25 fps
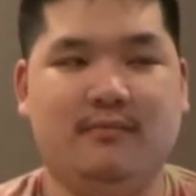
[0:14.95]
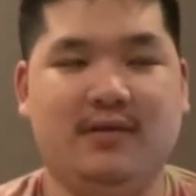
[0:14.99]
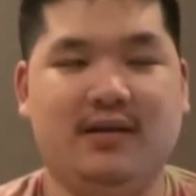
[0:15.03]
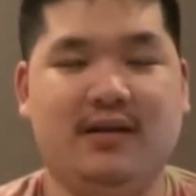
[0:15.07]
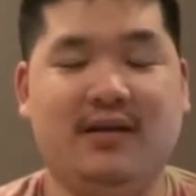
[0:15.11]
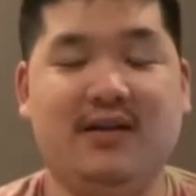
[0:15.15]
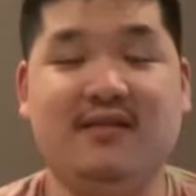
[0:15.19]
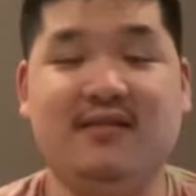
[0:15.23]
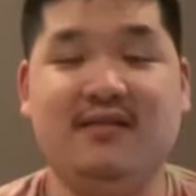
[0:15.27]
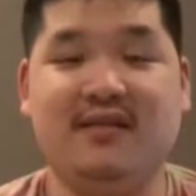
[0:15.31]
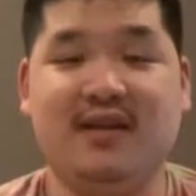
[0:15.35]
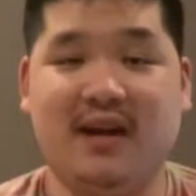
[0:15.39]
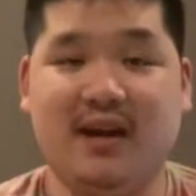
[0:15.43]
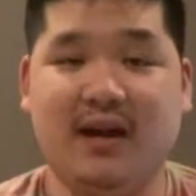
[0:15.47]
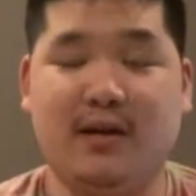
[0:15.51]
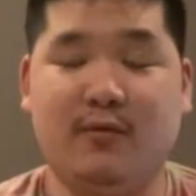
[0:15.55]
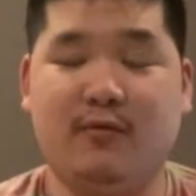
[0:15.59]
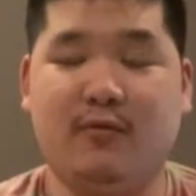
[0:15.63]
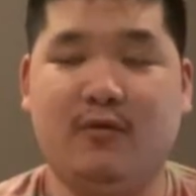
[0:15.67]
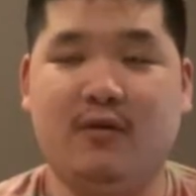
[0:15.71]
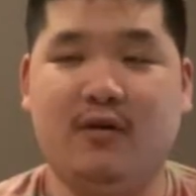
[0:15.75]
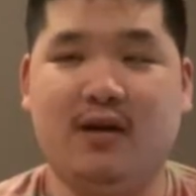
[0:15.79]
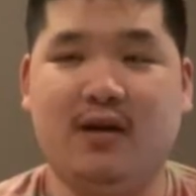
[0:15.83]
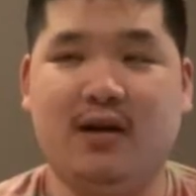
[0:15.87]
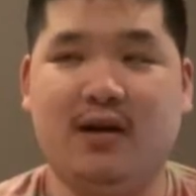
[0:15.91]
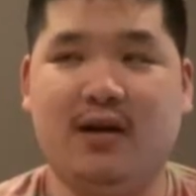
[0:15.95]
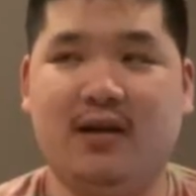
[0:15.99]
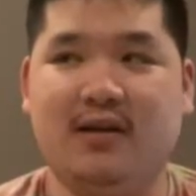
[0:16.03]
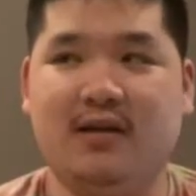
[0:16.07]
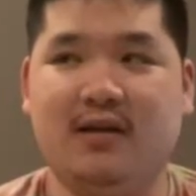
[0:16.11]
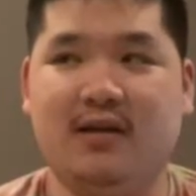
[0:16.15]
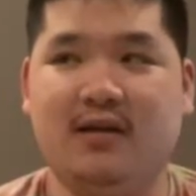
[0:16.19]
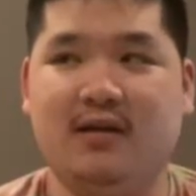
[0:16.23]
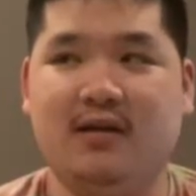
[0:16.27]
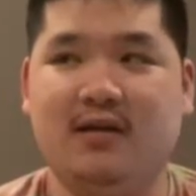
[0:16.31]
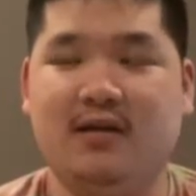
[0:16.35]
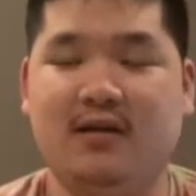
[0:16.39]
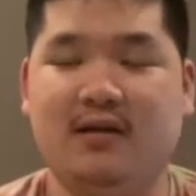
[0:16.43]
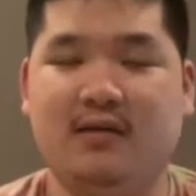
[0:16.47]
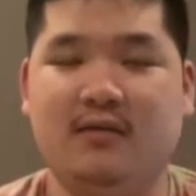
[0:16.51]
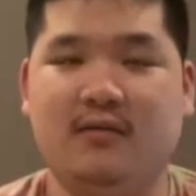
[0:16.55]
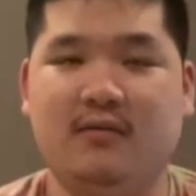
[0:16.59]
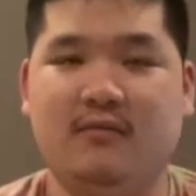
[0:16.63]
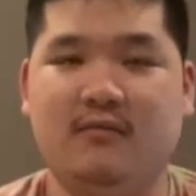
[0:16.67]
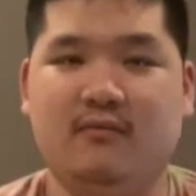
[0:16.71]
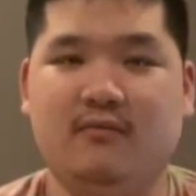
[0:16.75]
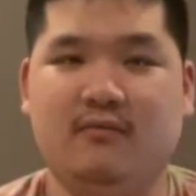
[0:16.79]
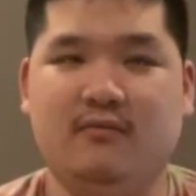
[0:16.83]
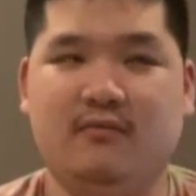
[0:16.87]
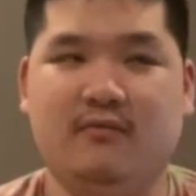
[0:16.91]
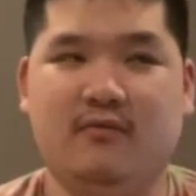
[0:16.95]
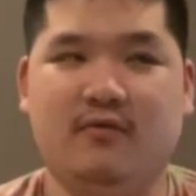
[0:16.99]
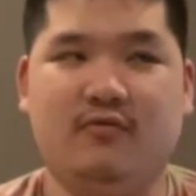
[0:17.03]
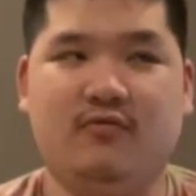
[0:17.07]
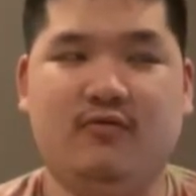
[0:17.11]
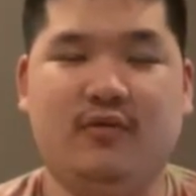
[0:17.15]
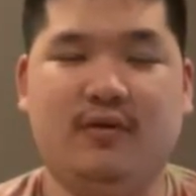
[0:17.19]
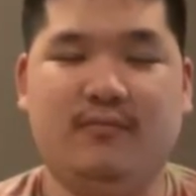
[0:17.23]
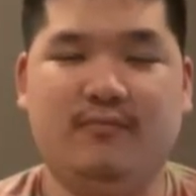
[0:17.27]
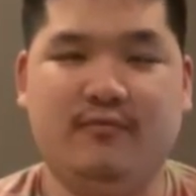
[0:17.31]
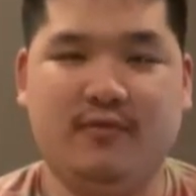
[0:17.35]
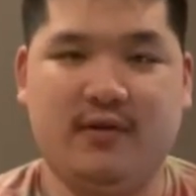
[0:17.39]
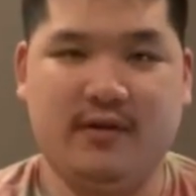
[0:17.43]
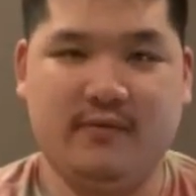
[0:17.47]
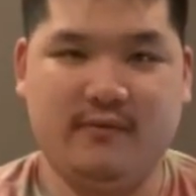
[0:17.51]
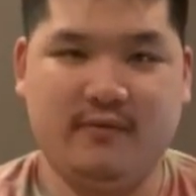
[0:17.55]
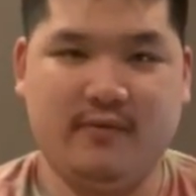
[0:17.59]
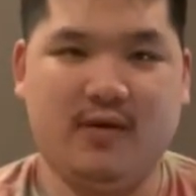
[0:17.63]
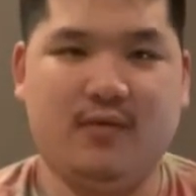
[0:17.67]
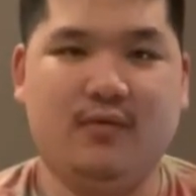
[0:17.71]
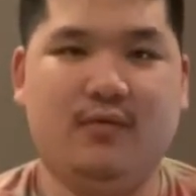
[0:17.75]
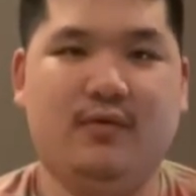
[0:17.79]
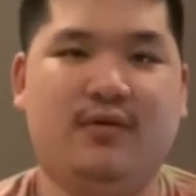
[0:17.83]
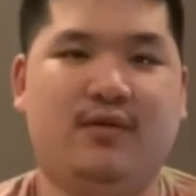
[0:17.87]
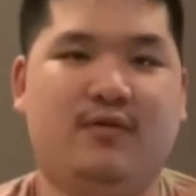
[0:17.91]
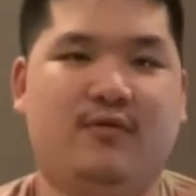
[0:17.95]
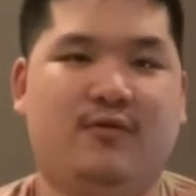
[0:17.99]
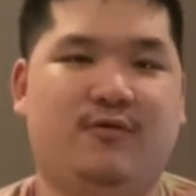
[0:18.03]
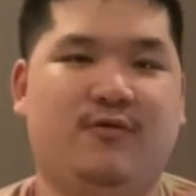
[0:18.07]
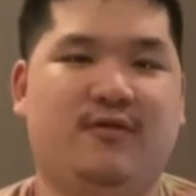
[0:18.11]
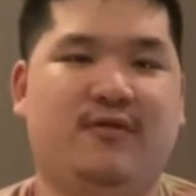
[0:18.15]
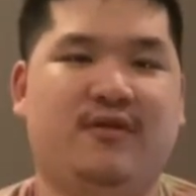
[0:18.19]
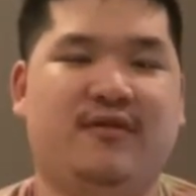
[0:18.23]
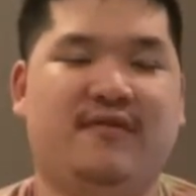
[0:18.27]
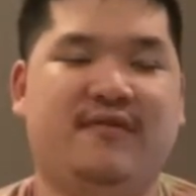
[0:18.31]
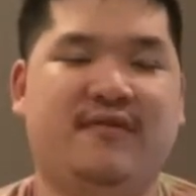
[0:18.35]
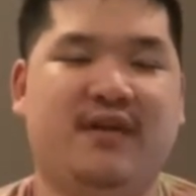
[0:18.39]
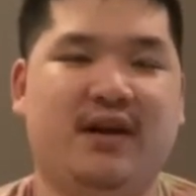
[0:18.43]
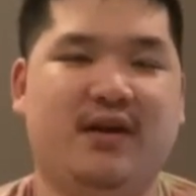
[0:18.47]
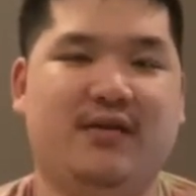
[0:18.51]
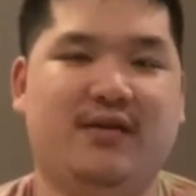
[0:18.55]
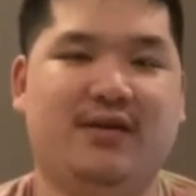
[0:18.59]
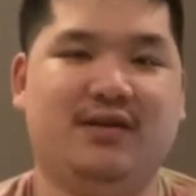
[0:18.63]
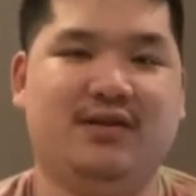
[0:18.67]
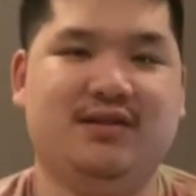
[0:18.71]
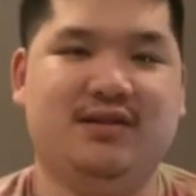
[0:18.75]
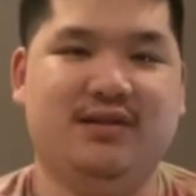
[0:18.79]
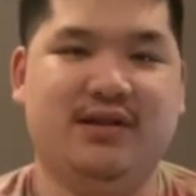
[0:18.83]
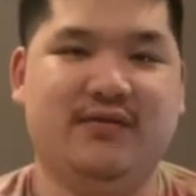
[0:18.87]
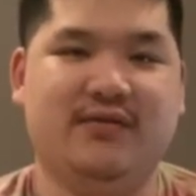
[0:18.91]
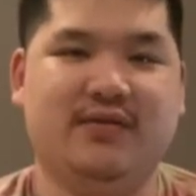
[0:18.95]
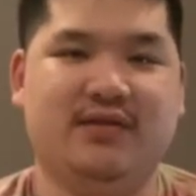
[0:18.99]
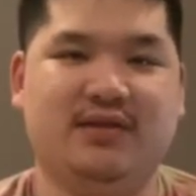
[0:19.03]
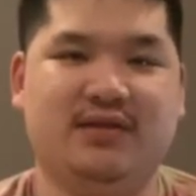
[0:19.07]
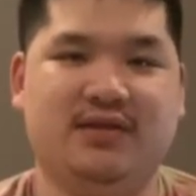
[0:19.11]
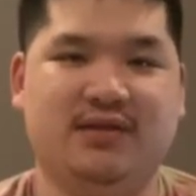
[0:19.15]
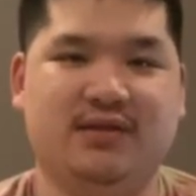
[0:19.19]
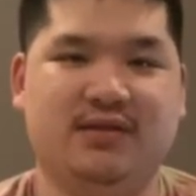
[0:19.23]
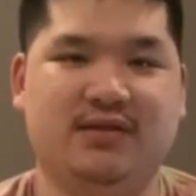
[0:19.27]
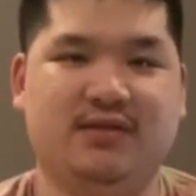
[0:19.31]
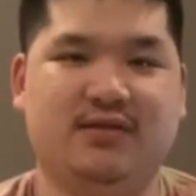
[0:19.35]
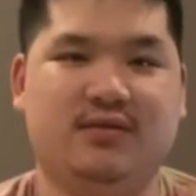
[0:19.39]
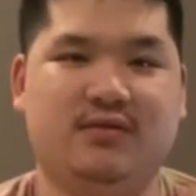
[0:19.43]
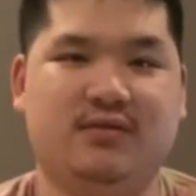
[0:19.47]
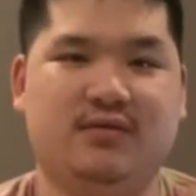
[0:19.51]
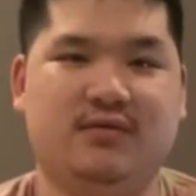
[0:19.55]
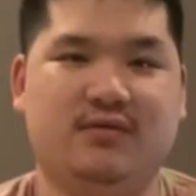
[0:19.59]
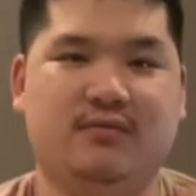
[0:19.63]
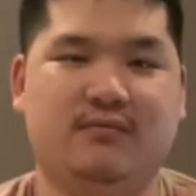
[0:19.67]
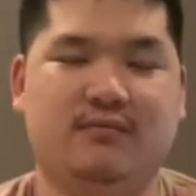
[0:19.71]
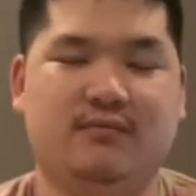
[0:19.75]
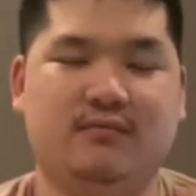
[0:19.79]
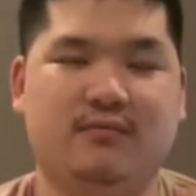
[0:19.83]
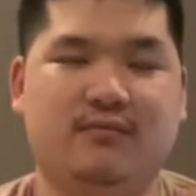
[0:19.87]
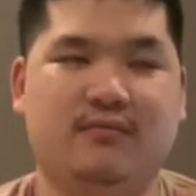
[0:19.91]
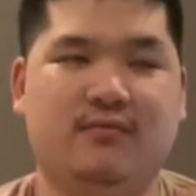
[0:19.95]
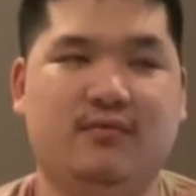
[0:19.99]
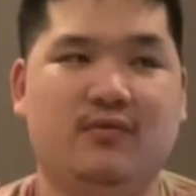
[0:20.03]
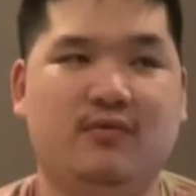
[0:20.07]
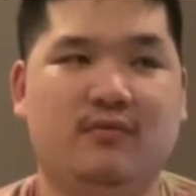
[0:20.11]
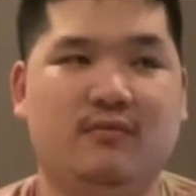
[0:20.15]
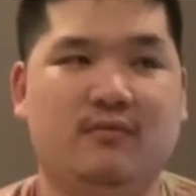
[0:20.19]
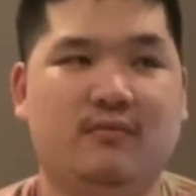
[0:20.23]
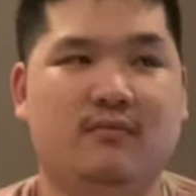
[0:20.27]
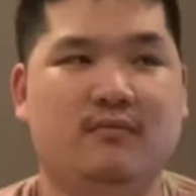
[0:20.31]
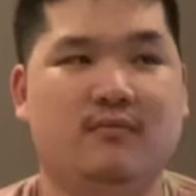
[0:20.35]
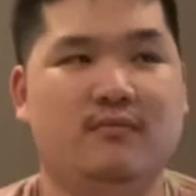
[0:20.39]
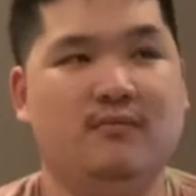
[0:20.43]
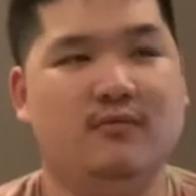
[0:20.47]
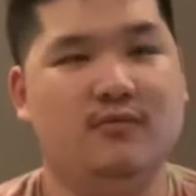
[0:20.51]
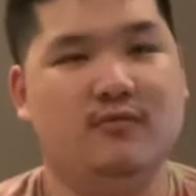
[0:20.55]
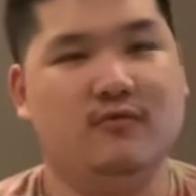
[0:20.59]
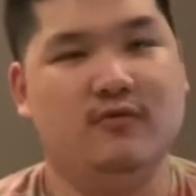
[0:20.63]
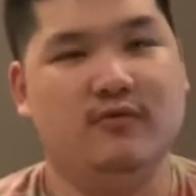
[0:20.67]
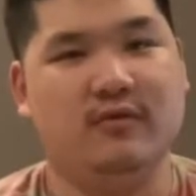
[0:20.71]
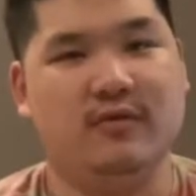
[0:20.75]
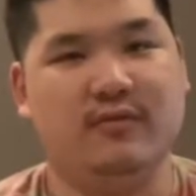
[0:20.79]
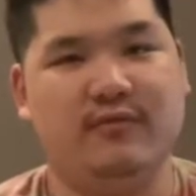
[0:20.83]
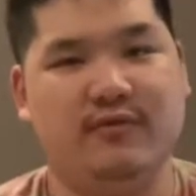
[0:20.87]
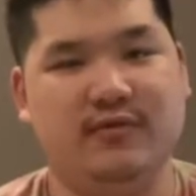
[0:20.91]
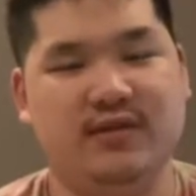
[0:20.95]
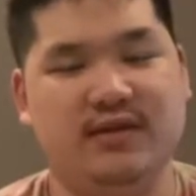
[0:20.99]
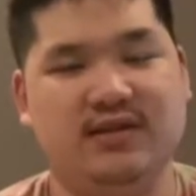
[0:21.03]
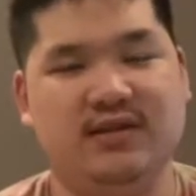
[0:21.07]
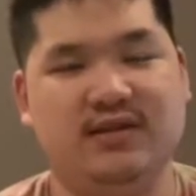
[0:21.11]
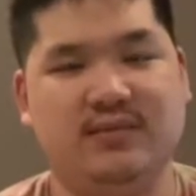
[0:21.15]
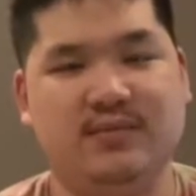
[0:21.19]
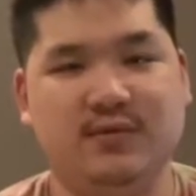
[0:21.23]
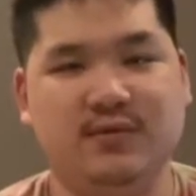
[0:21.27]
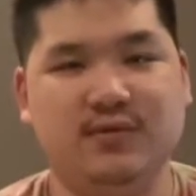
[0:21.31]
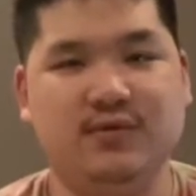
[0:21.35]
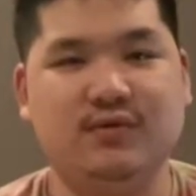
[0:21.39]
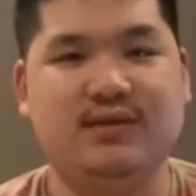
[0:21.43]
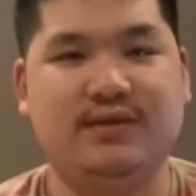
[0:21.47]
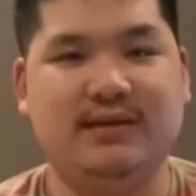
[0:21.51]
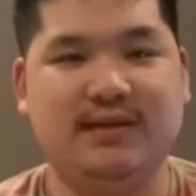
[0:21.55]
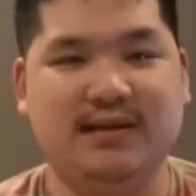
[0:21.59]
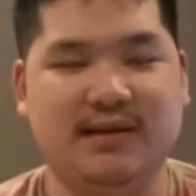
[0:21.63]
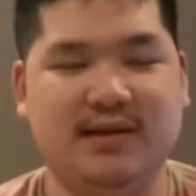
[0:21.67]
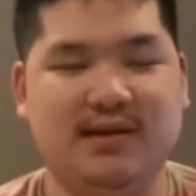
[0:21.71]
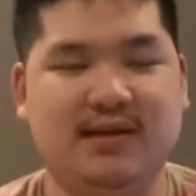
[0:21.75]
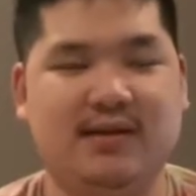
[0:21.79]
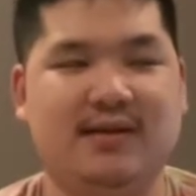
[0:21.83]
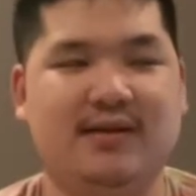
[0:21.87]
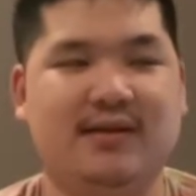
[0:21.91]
in Taiwan, we're doing pretty well with the coronavirus and everything is going pretty smoothly.